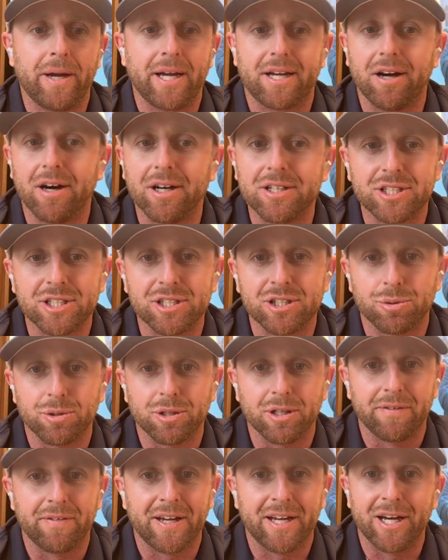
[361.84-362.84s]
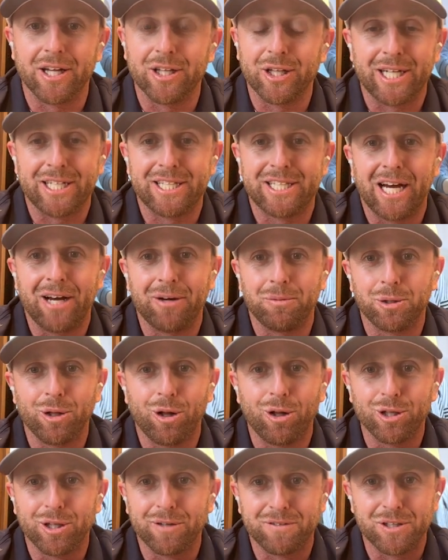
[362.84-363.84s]
my cousins were living that like down, we
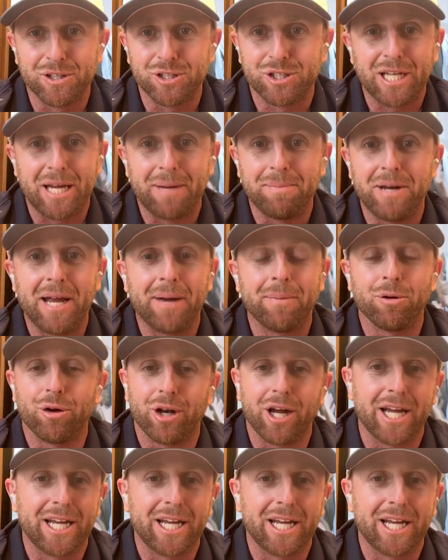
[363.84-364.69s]
all lived in the same neighborhood.